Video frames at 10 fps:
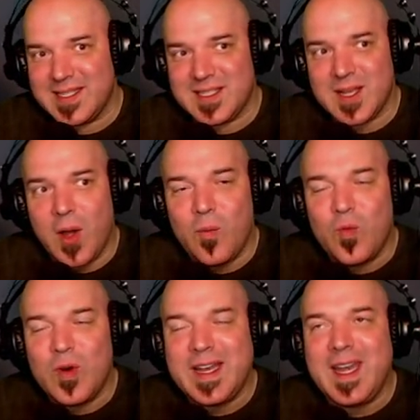It's
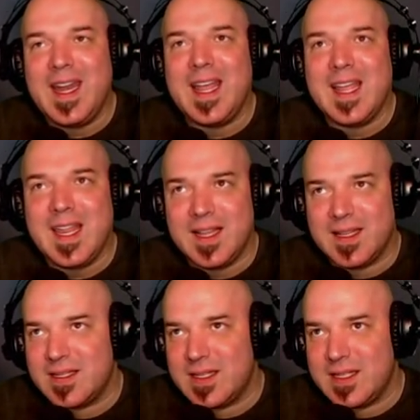
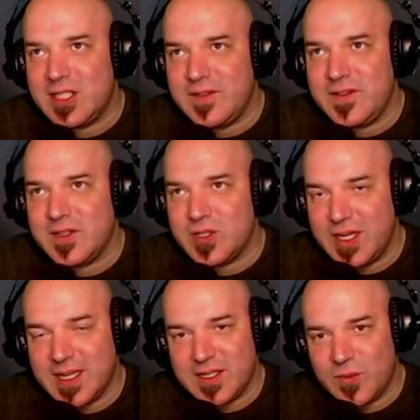ridiculous that she feels
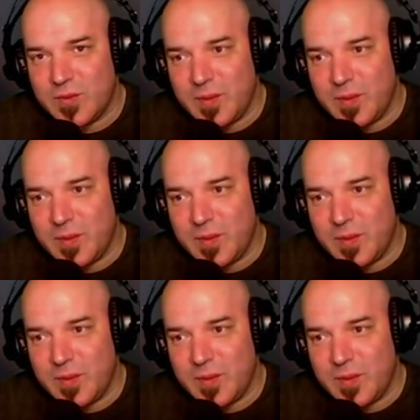she has to re-